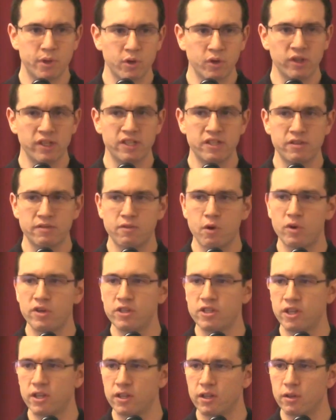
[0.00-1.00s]
purely
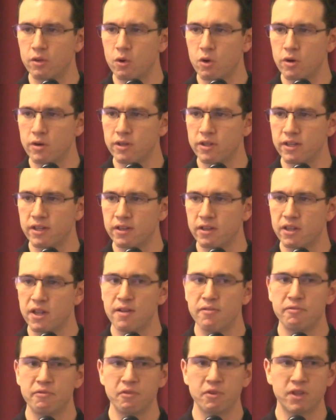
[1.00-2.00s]
devoted to the Lord in
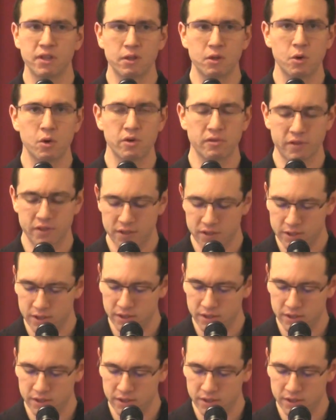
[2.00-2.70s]
love for the Lord,